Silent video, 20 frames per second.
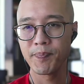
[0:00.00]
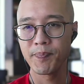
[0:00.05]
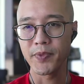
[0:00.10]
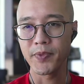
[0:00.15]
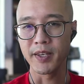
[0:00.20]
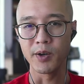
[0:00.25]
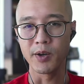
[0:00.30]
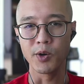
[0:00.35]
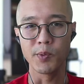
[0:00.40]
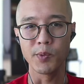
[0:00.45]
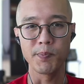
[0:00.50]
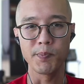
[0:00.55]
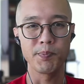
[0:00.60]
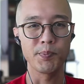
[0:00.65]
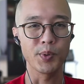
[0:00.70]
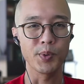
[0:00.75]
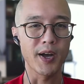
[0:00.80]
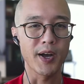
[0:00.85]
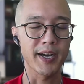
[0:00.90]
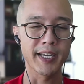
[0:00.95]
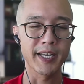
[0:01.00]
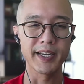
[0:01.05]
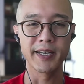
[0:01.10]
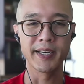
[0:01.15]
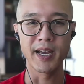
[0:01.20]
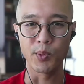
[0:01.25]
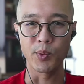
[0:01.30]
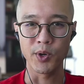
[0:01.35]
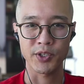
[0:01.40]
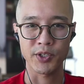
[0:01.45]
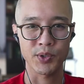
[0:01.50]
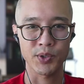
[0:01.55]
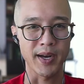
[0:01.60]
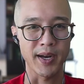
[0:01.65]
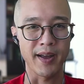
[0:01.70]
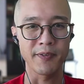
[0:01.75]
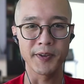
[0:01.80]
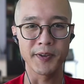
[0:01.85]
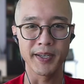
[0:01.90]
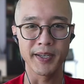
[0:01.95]
you know, blocking network
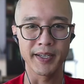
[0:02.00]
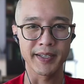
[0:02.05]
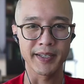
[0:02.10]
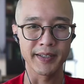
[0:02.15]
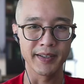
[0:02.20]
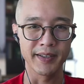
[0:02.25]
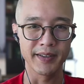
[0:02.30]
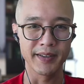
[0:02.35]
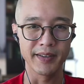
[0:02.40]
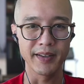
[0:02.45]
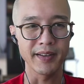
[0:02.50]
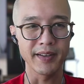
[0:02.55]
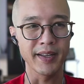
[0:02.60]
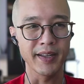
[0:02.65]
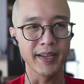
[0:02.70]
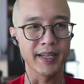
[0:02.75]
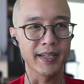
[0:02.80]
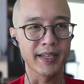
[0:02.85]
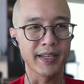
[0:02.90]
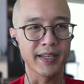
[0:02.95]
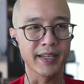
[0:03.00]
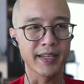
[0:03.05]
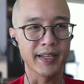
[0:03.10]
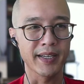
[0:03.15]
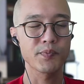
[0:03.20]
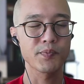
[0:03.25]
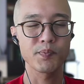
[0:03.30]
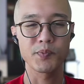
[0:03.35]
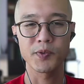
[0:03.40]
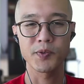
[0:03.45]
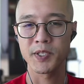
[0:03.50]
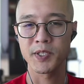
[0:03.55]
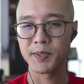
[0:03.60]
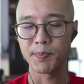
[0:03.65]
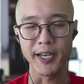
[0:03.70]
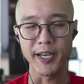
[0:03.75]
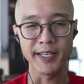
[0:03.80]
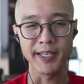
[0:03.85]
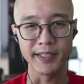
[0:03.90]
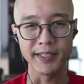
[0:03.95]
traffic and like
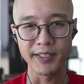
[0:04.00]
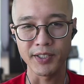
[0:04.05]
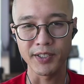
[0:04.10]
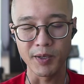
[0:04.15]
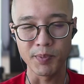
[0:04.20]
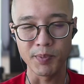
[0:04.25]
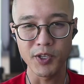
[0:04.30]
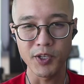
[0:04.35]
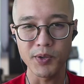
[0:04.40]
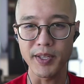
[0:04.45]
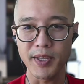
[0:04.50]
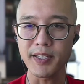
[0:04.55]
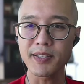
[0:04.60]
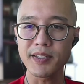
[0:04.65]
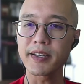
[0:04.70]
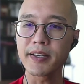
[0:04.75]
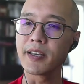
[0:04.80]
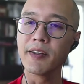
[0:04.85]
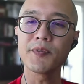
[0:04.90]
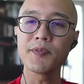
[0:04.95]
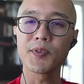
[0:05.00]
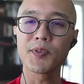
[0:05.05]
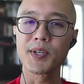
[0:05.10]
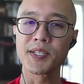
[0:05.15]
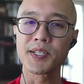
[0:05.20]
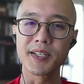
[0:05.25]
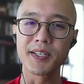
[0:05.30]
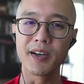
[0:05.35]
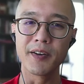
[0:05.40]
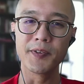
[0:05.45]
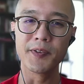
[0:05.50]
spiking CPU, that's like infra stuff.